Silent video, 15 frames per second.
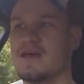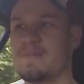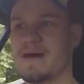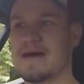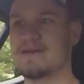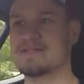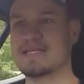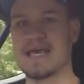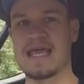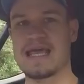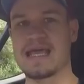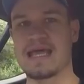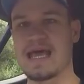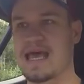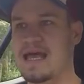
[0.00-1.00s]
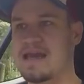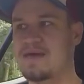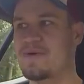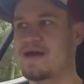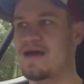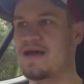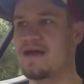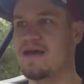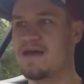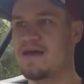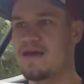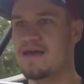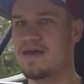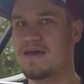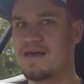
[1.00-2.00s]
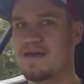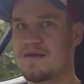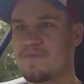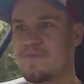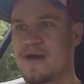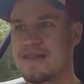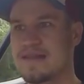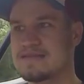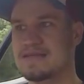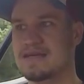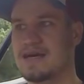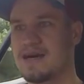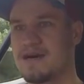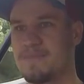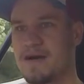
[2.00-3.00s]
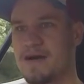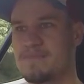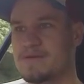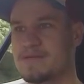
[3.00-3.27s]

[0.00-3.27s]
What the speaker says: about taking it anywhere where there's a car park